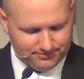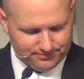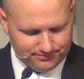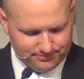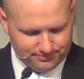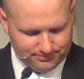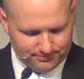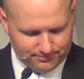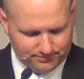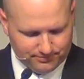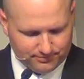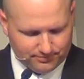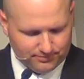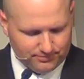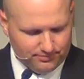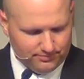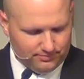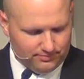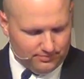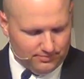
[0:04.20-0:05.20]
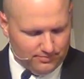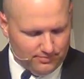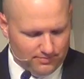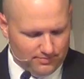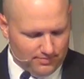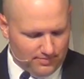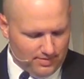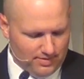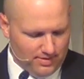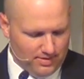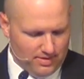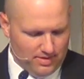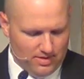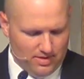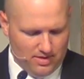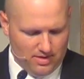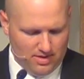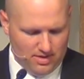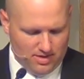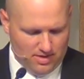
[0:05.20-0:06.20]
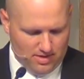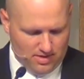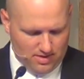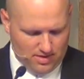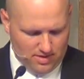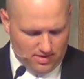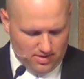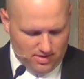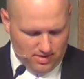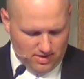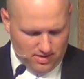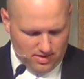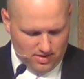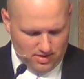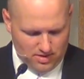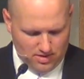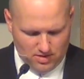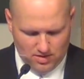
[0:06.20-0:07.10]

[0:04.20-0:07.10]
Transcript: Nothing is said.